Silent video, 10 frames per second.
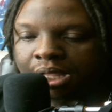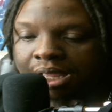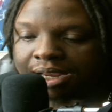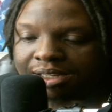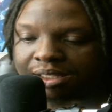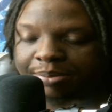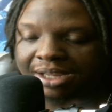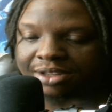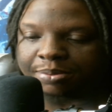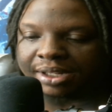He's the
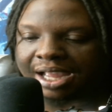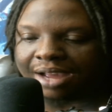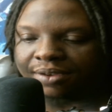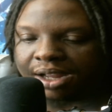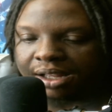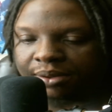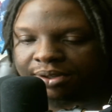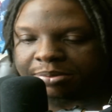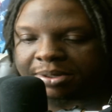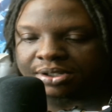biggest bully ever, LOL,
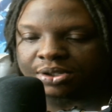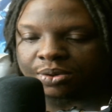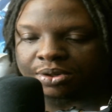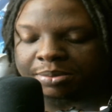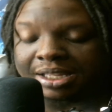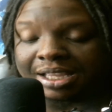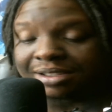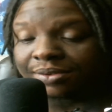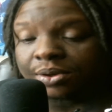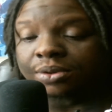especially towards me.
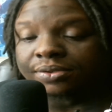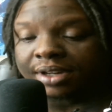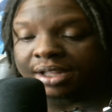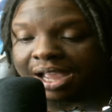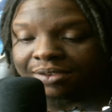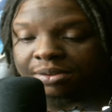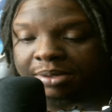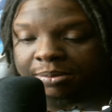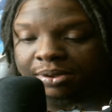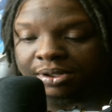Yes, of course, Freya. I have to
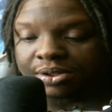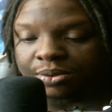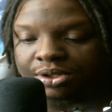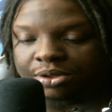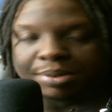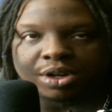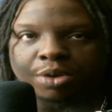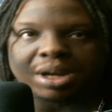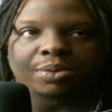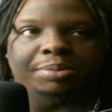be a bully towards you. But
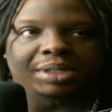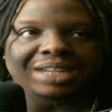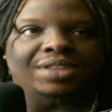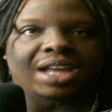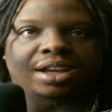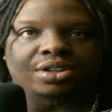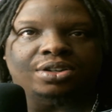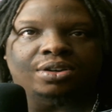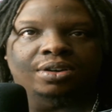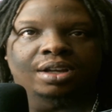nobody would believe that because
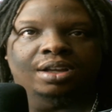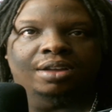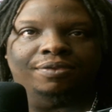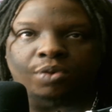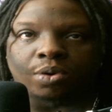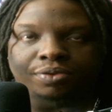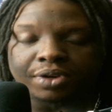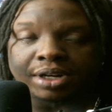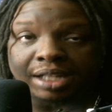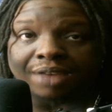you're
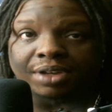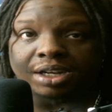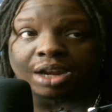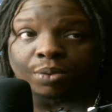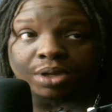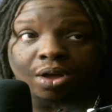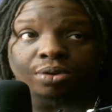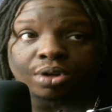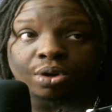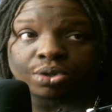4'11", and we all
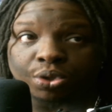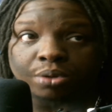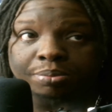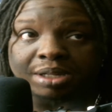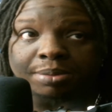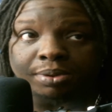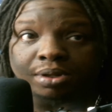know short people are